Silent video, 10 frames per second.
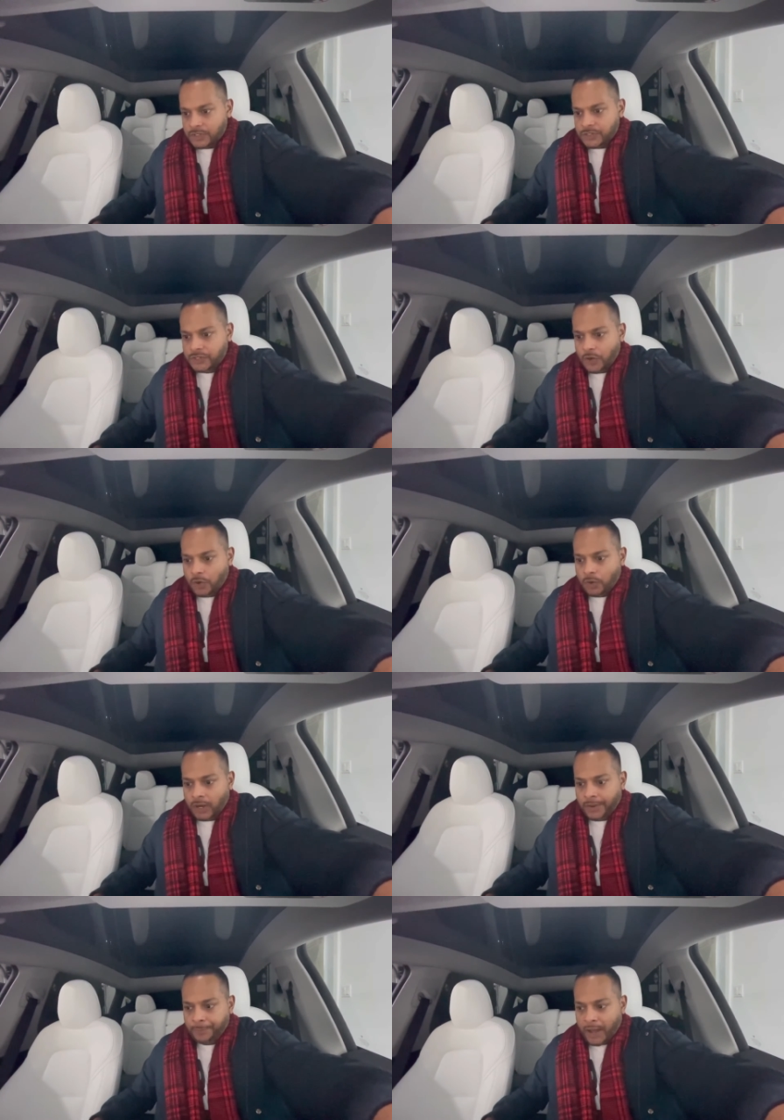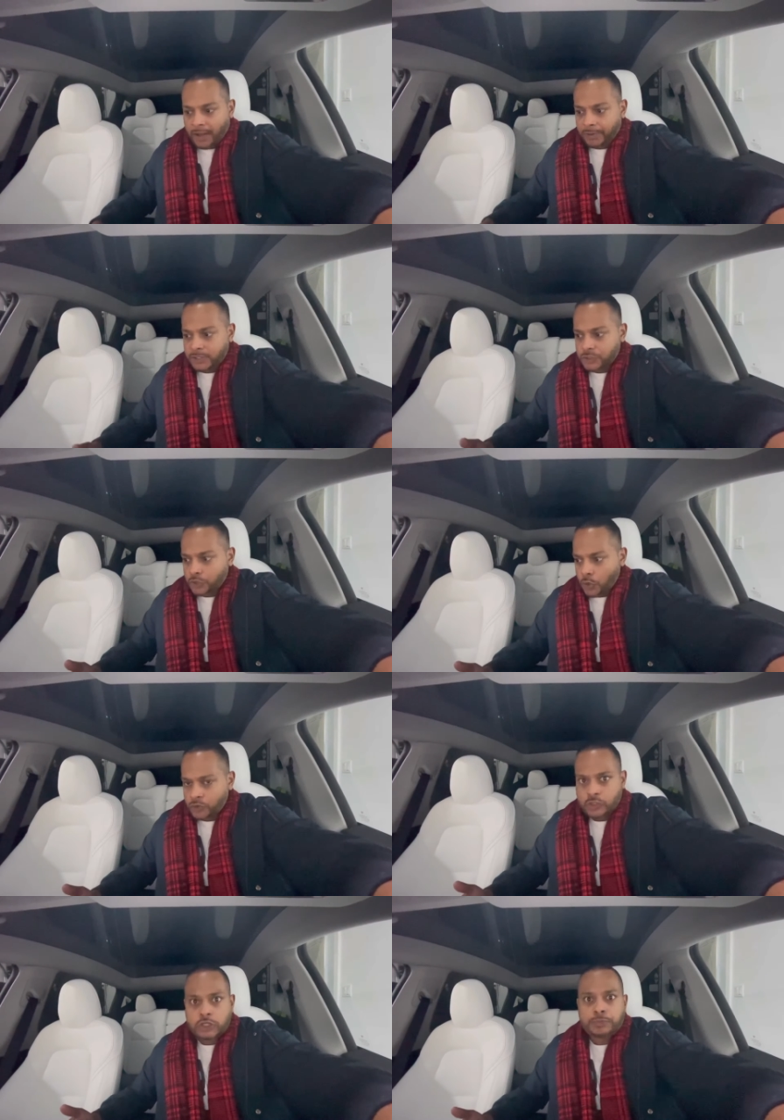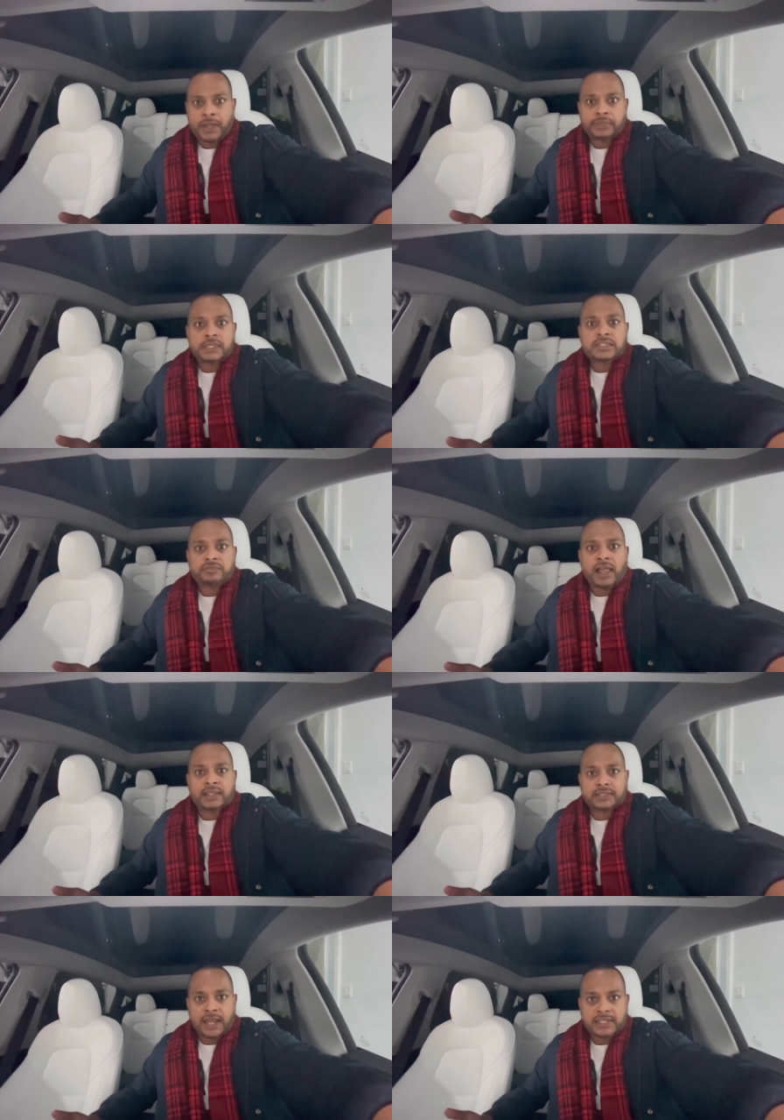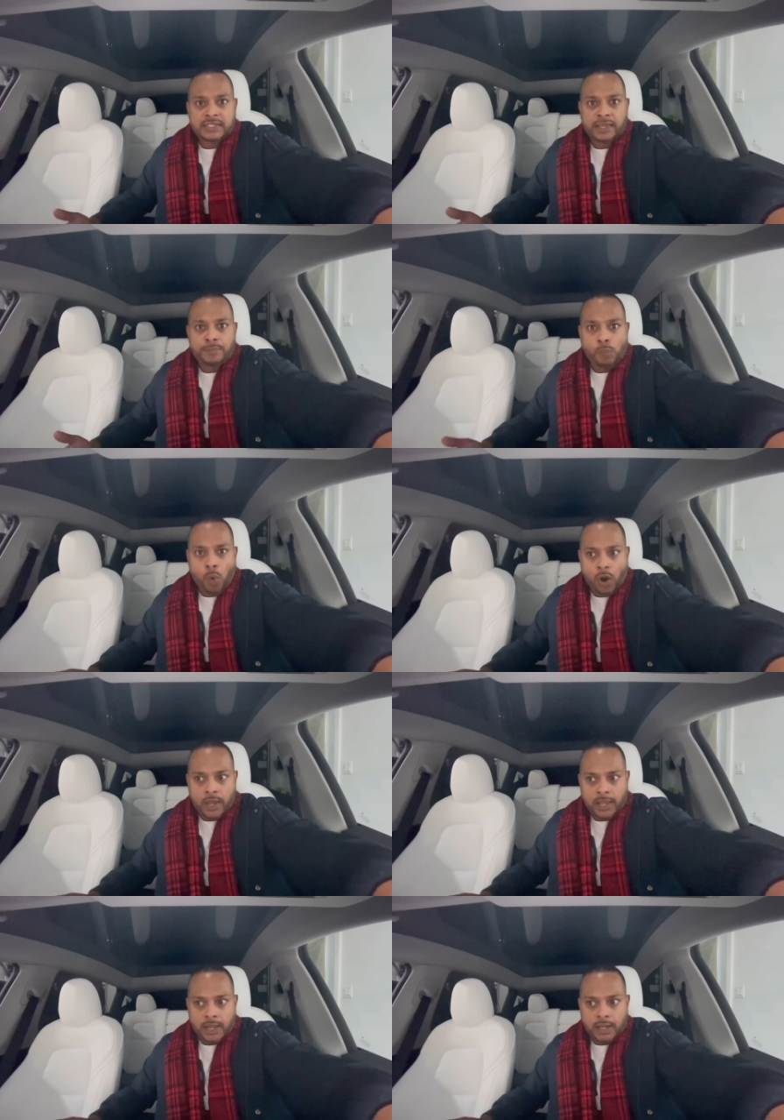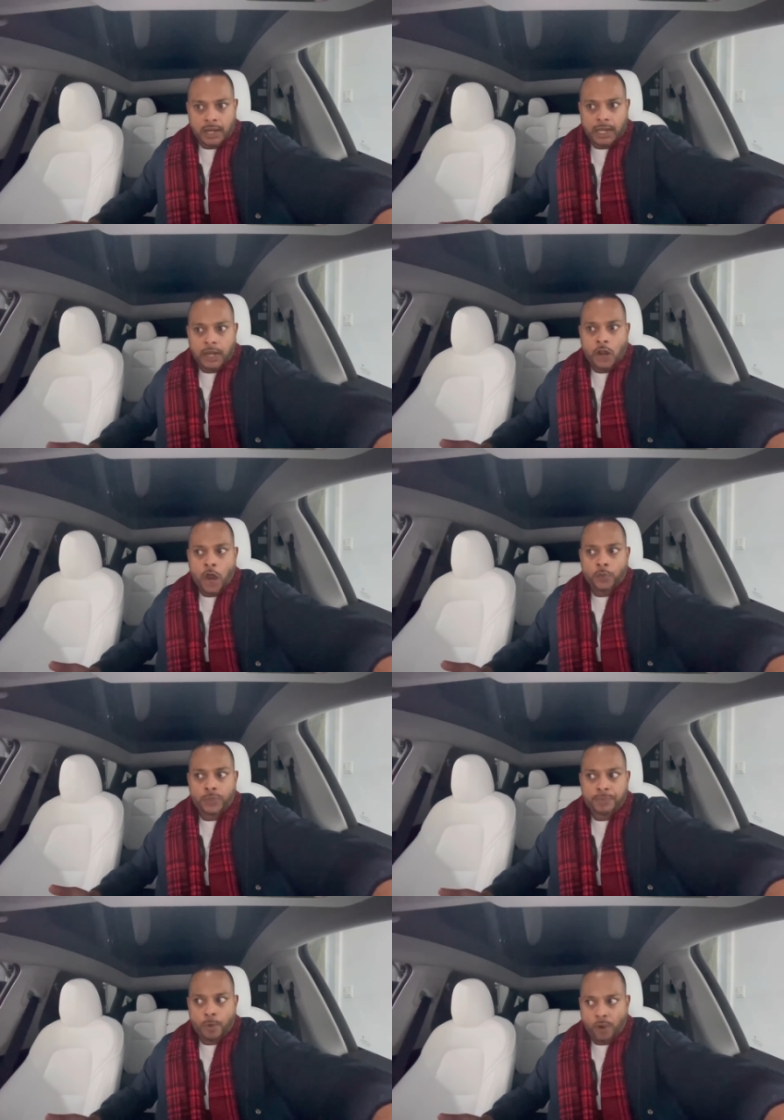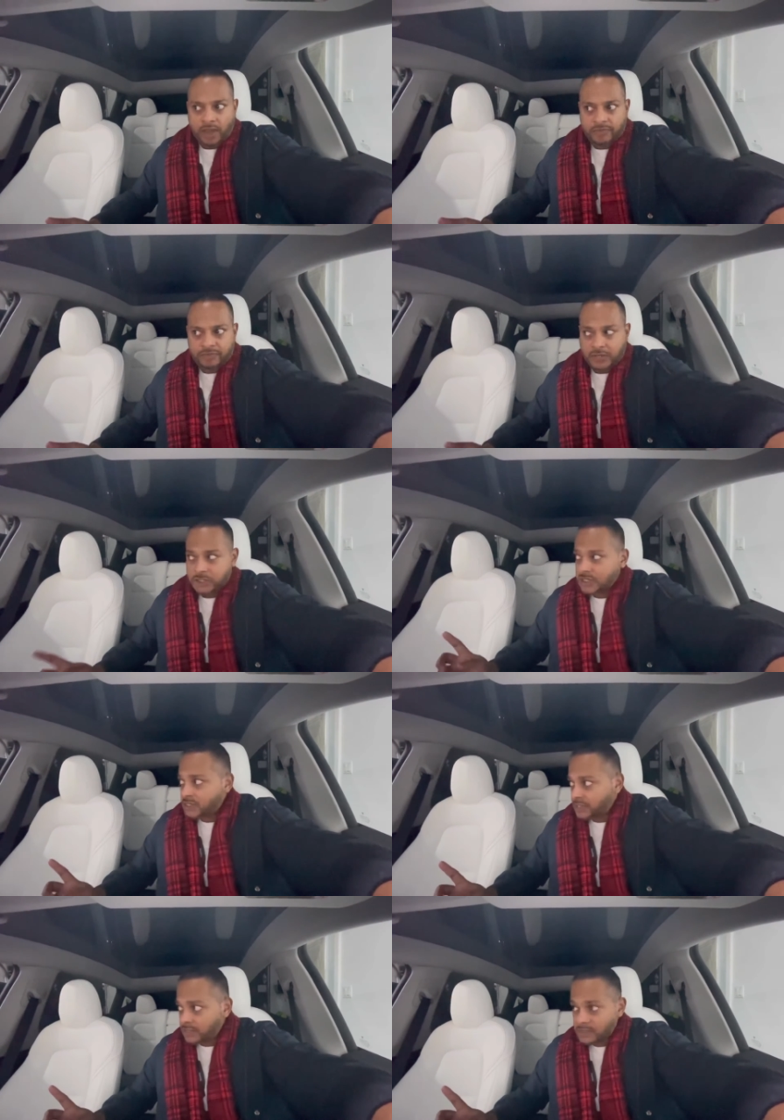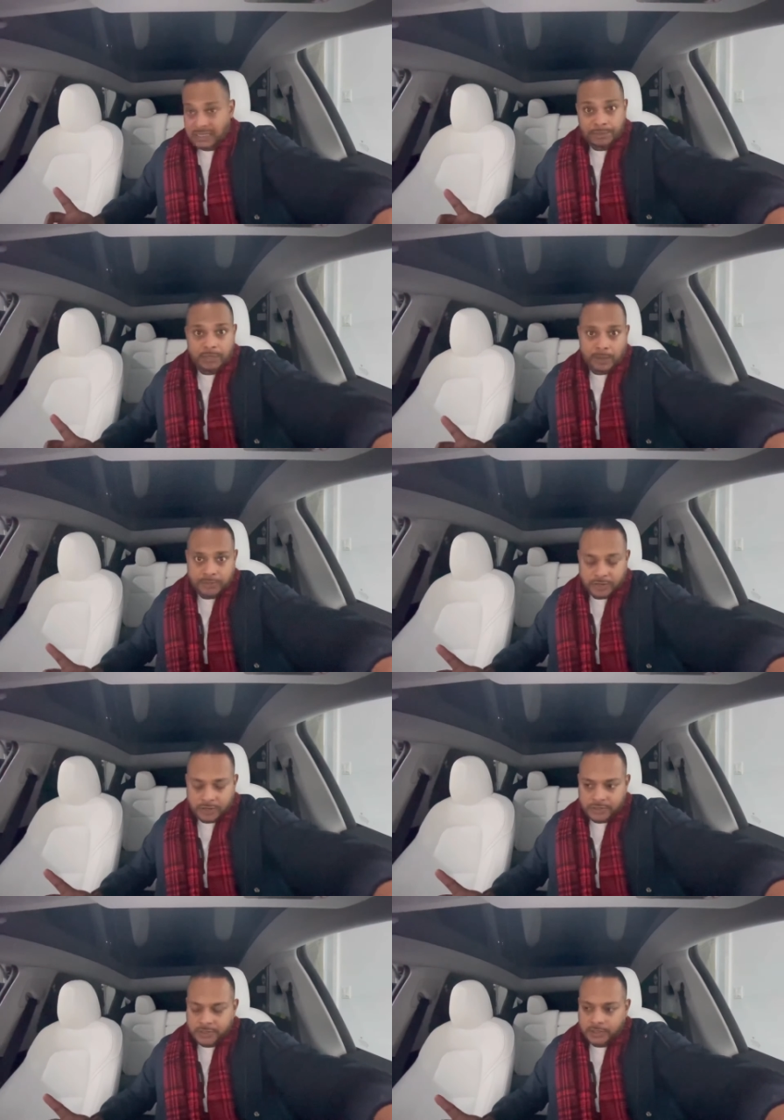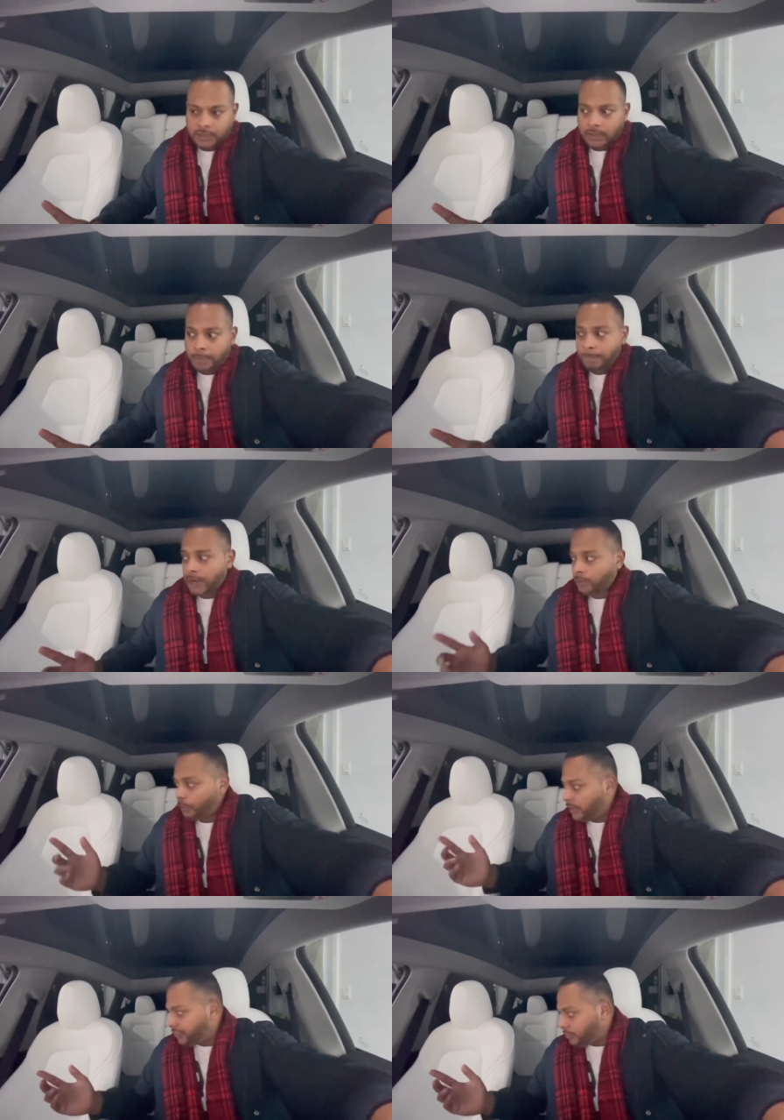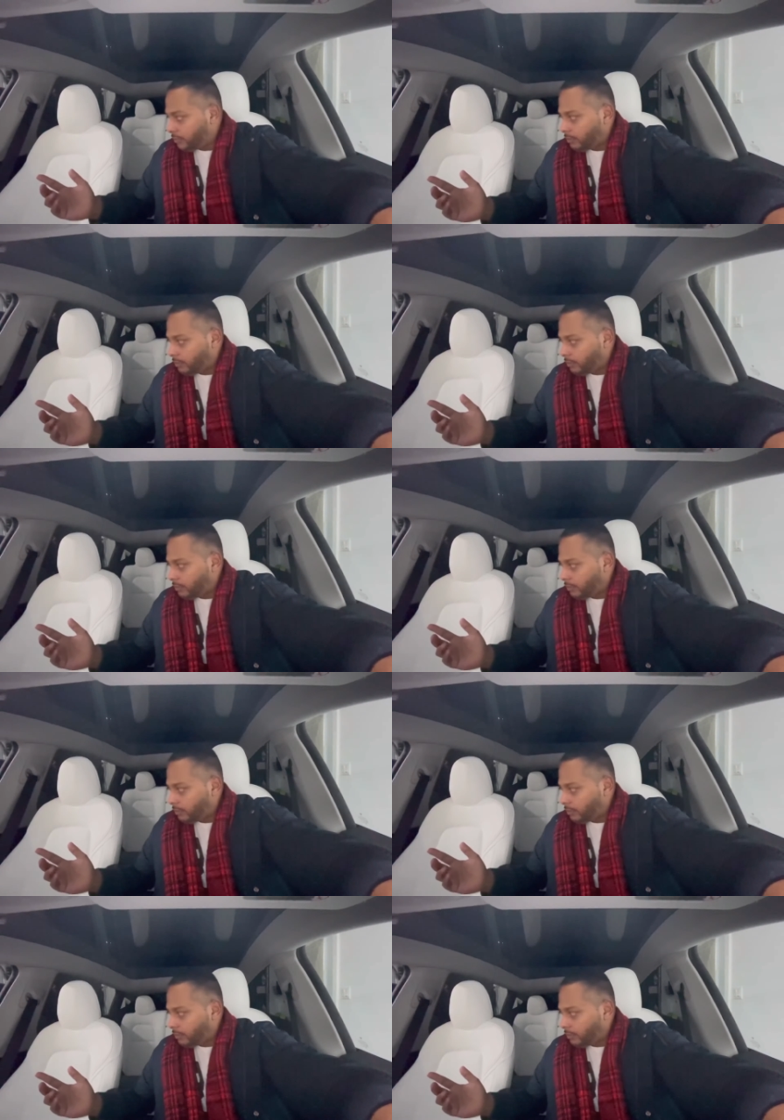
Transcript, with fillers: So um, I chose to spend this Valentine's Day morning not with my wife, because she's still sleeping upstairs, but with